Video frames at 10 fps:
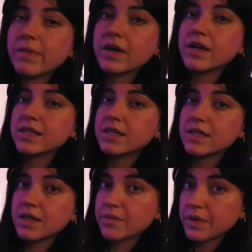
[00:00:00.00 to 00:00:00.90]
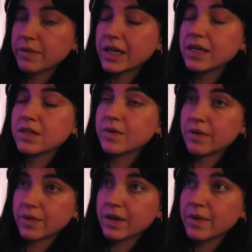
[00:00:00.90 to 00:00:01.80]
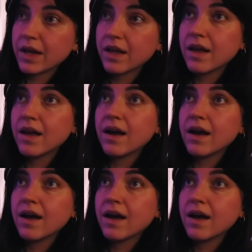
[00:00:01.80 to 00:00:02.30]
My Crescent City reread is going really well.